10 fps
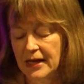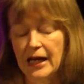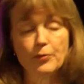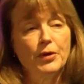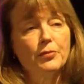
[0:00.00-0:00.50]

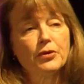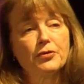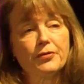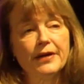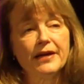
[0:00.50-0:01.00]
and we will
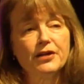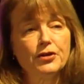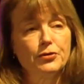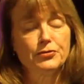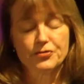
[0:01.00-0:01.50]
create
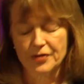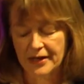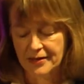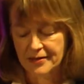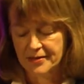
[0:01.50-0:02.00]
new
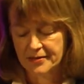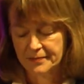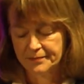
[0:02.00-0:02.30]
strengths.